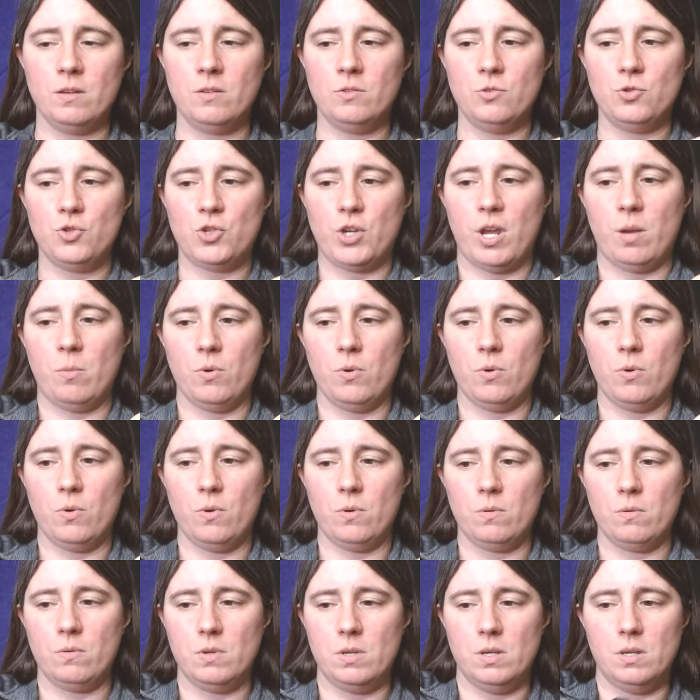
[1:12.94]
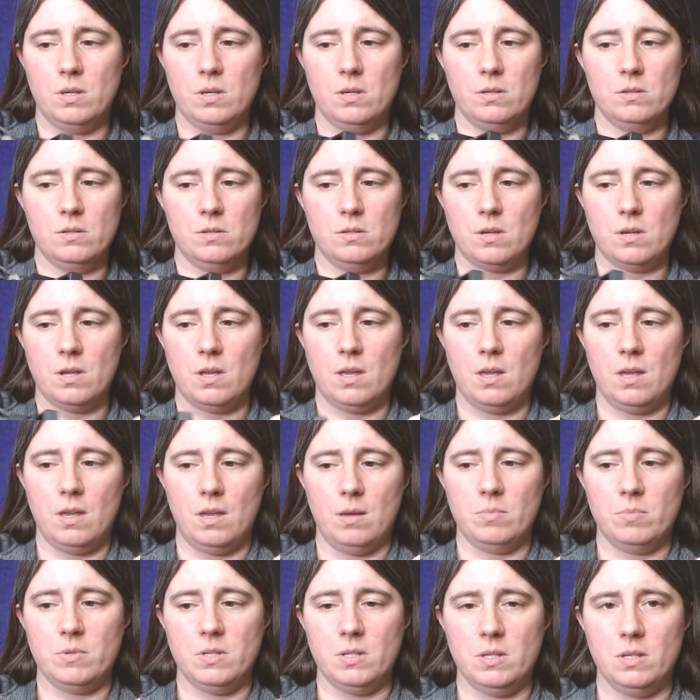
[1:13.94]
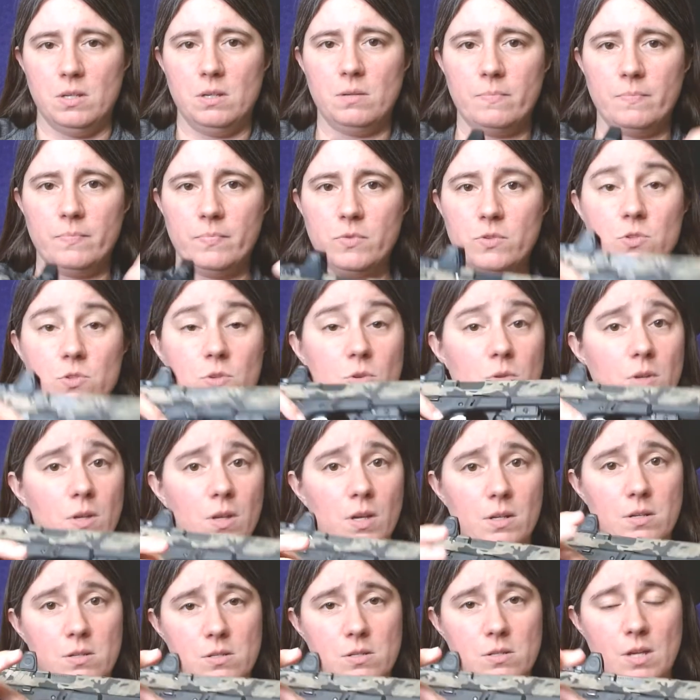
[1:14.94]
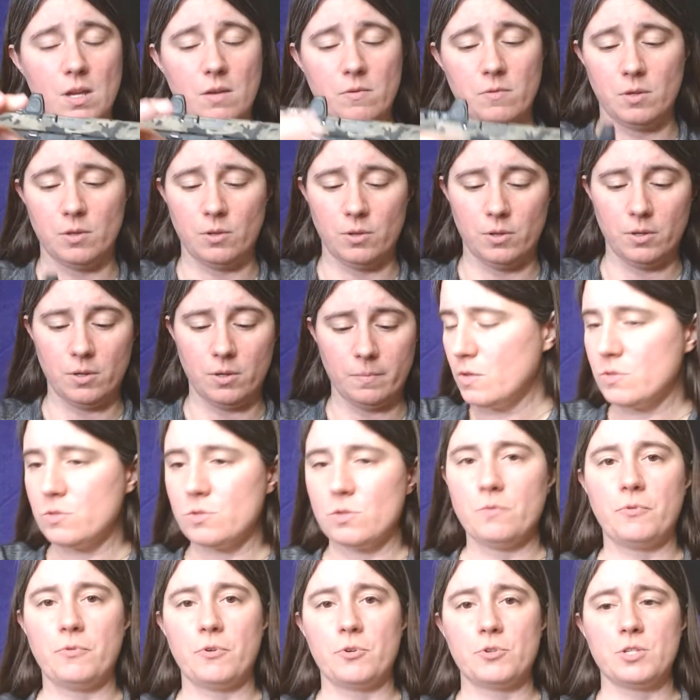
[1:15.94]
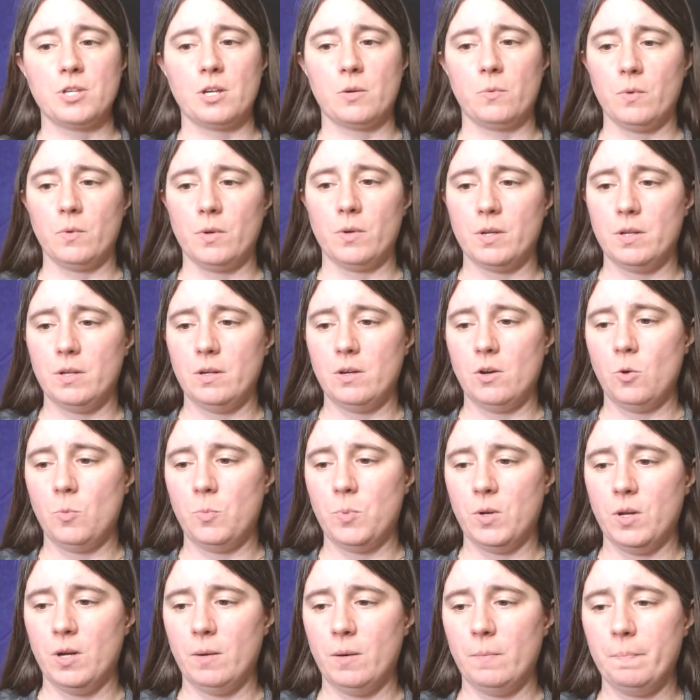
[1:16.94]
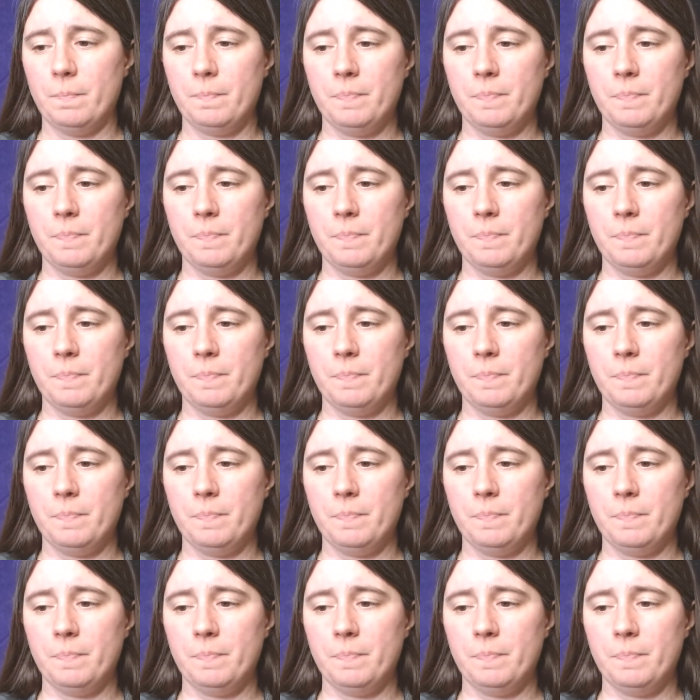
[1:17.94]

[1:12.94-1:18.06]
Chamber is empty. So the gun is safe and clear. So first thing we're going to open up